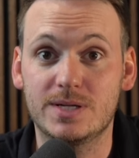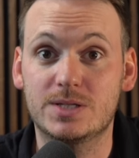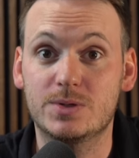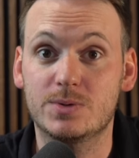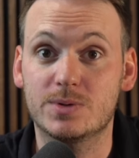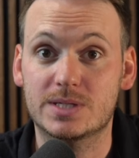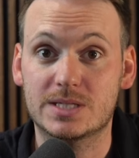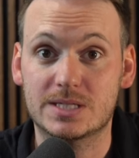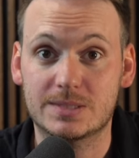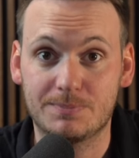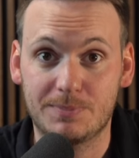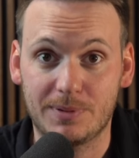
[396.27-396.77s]
to
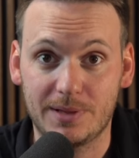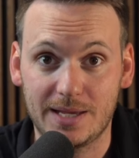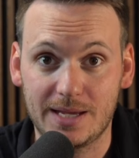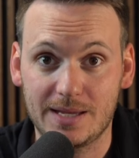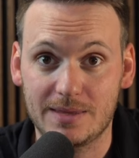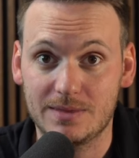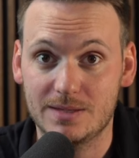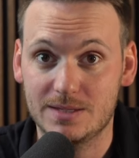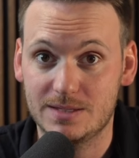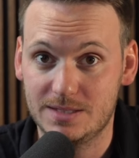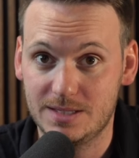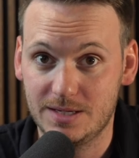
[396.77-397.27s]

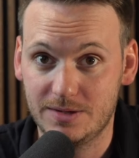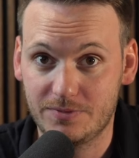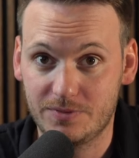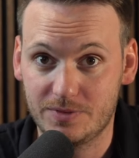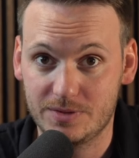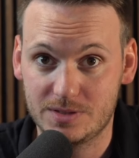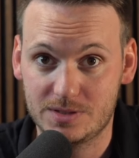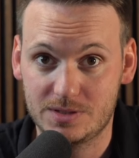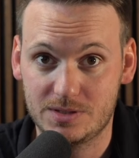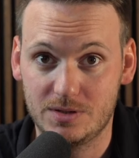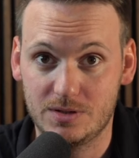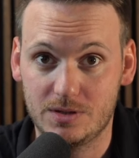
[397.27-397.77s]
explain the
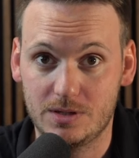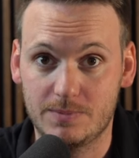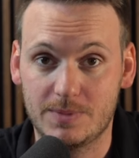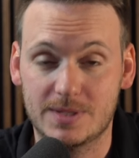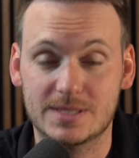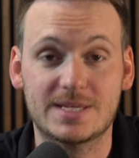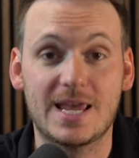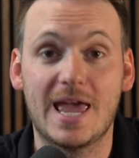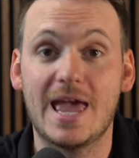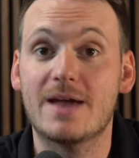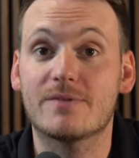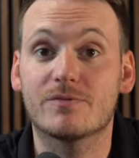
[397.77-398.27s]
difference to them
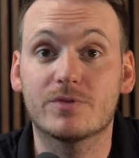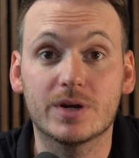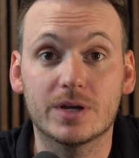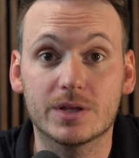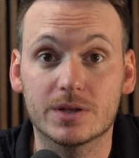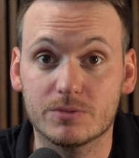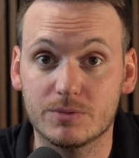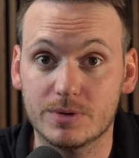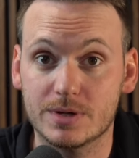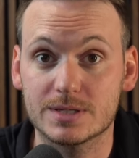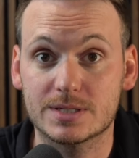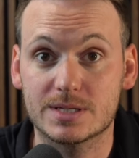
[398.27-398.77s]
because every
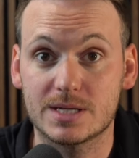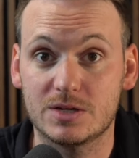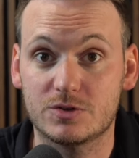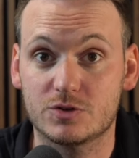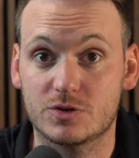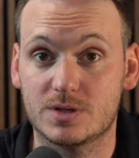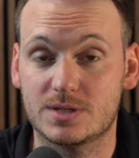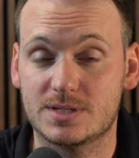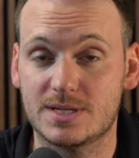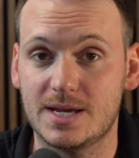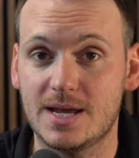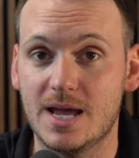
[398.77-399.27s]
other real estate agent
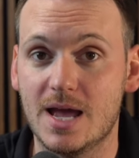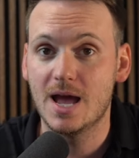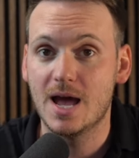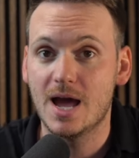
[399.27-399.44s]
could say,